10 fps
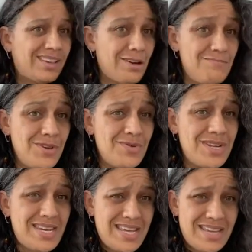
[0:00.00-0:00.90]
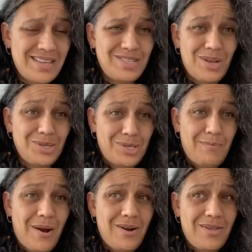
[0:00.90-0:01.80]
Community is
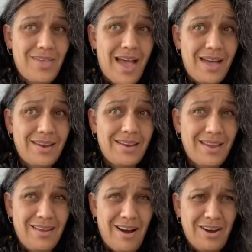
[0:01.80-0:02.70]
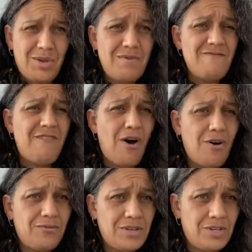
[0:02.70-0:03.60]
also part of that. Are you
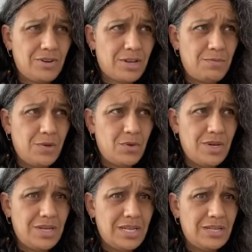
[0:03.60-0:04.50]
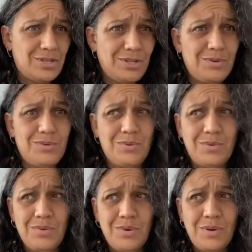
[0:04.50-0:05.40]
involved in your community? Do
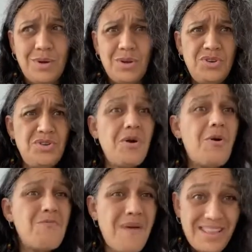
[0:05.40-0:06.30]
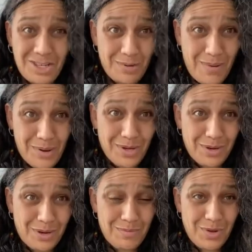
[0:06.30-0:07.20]
you know much about
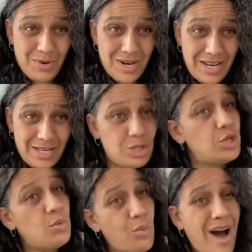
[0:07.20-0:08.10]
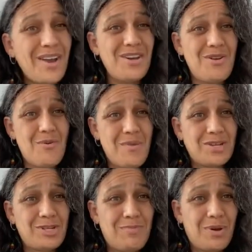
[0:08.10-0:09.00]
your community? Do you want to know
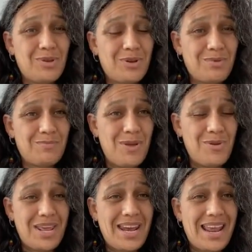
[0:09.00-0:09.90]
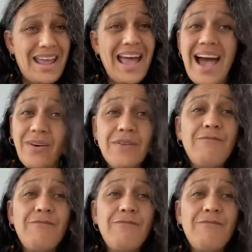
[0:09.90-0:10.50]
much about your community? How